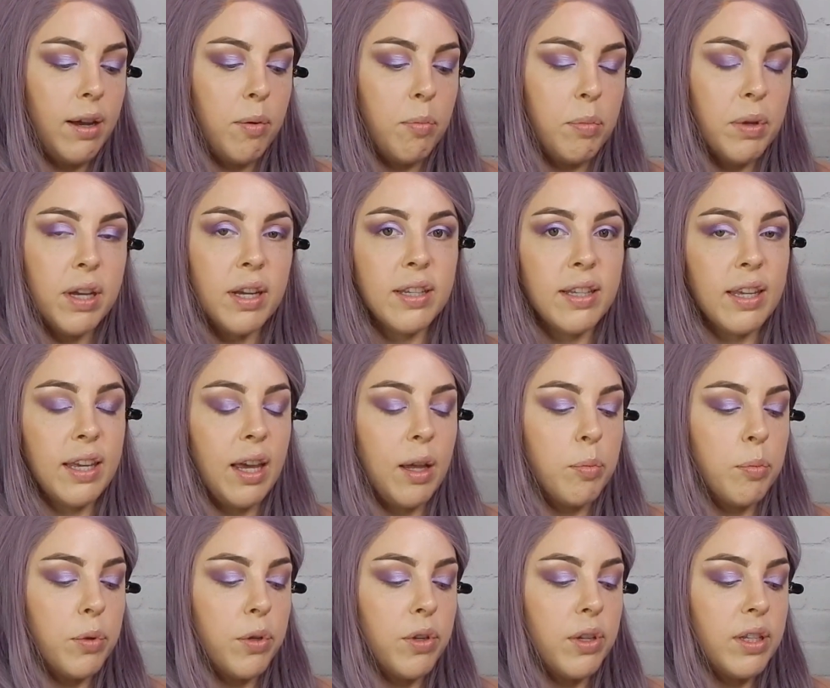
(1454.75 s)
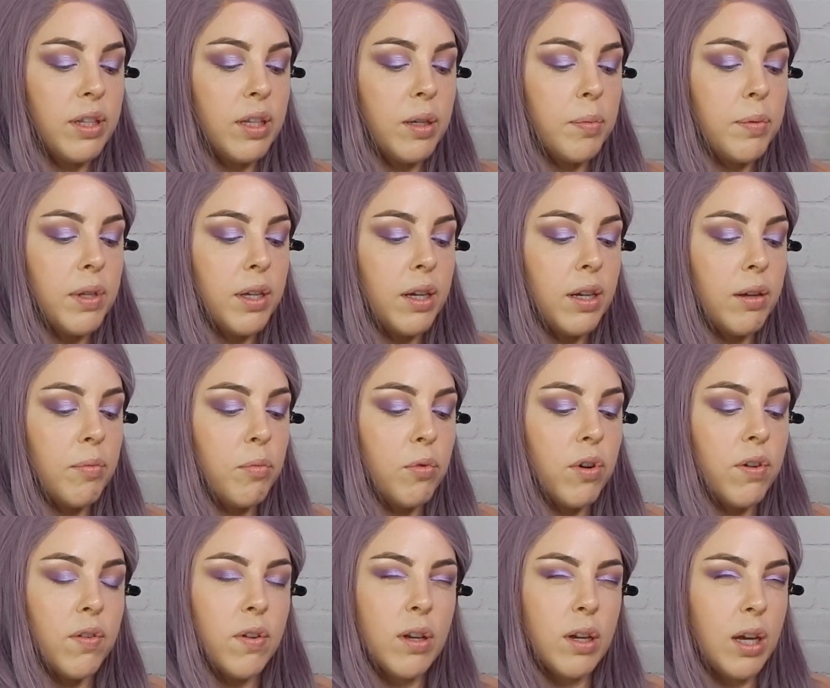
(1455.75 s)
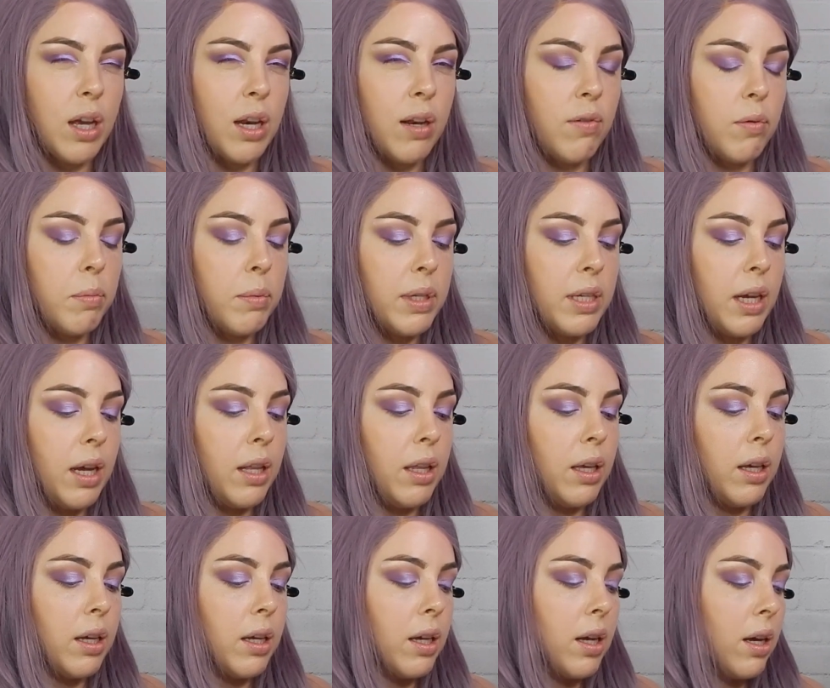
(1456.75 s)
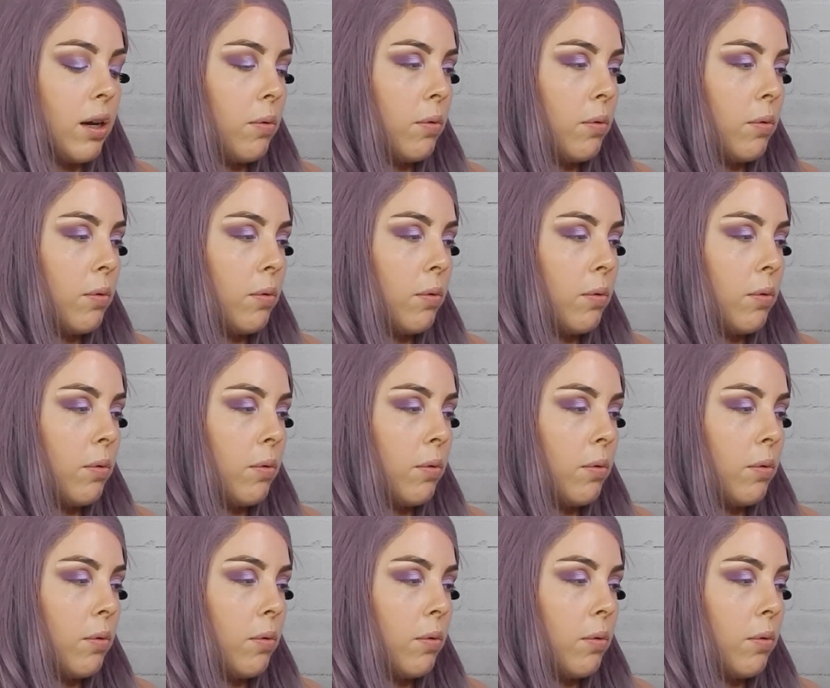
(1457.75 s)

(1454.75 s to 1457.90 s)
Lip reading: Because again, Beauty Sleep's more of a kind of metallic,